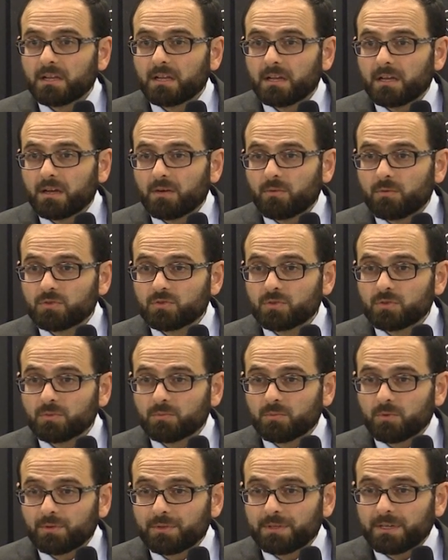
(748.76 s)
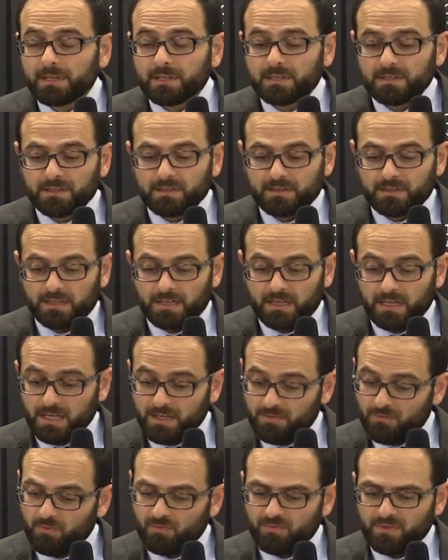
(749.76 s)
uh, we should protect the
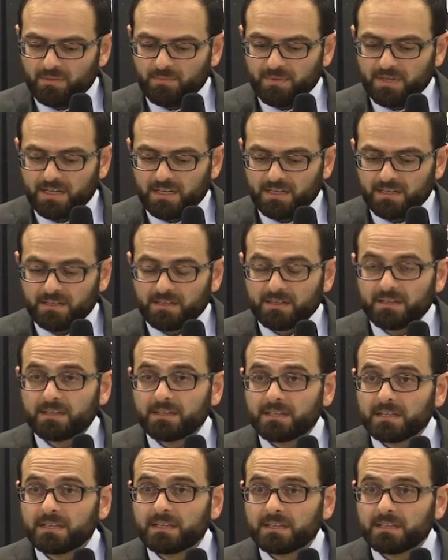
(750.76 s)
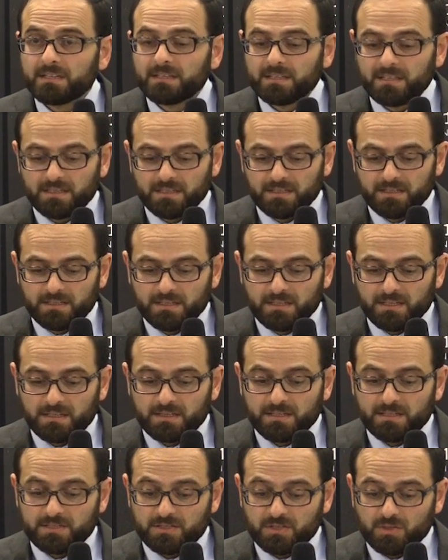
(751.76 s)
life of the man, the dignity,
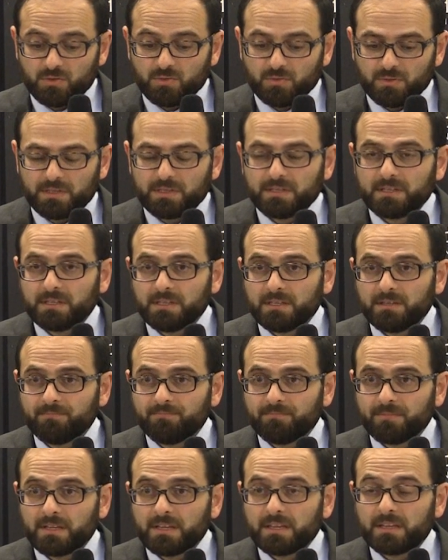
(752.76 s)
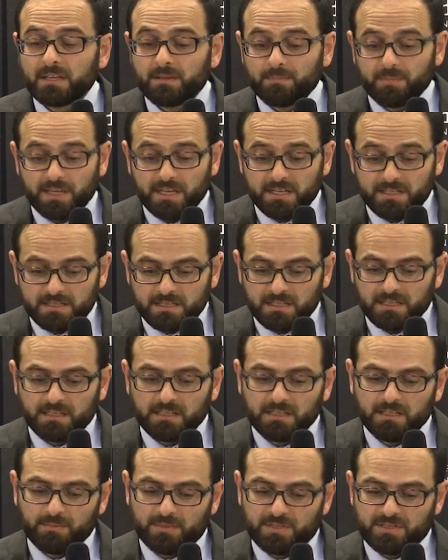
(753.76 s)
the security, the basic
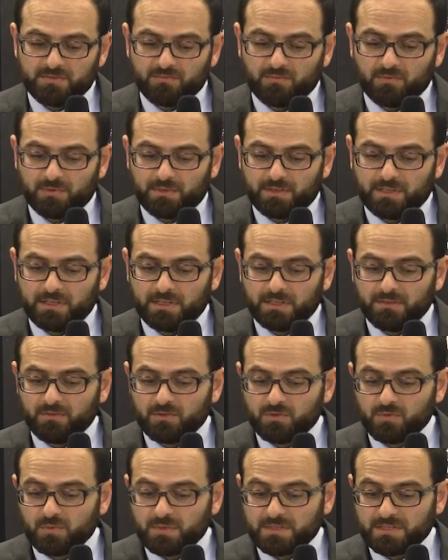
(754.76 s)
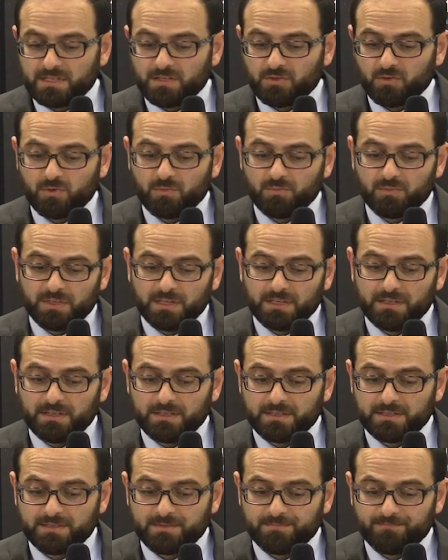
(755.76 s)
elements for the individuals and
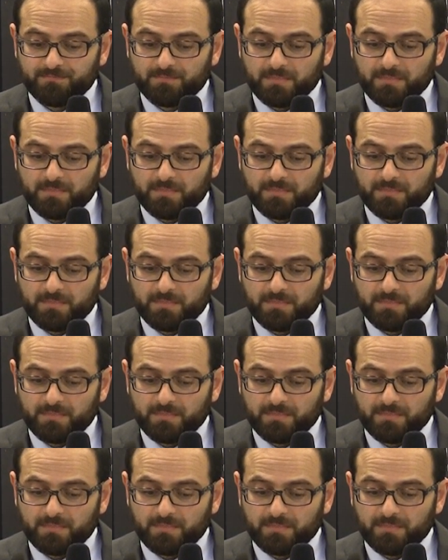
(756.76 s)
communities,